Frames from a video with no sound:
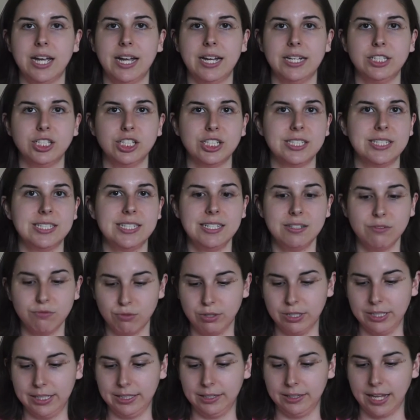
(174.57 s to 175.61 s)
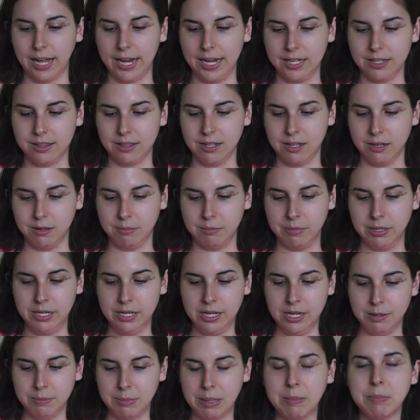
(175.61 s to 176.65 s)
I just didn't really like them,
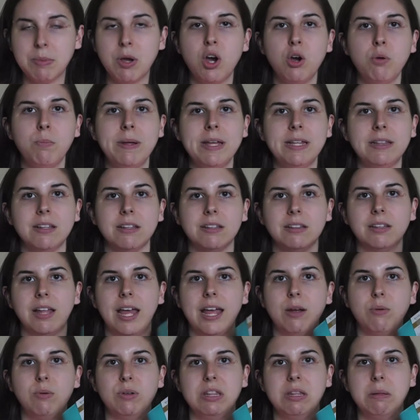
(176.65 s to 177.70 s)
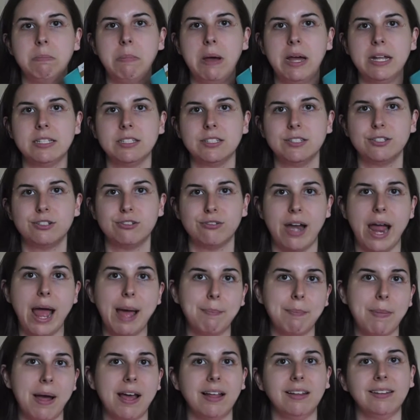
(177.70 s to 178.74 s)
but I'm hoping that like with the button
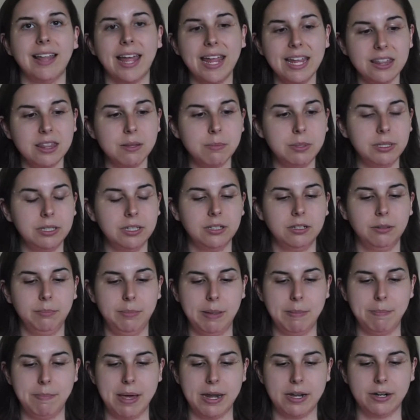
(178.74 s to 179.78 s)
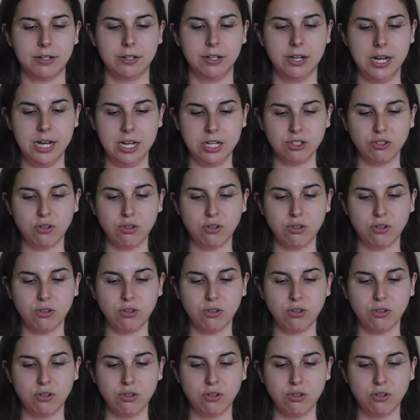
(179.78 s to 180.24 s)
strap, I like them a little bit better.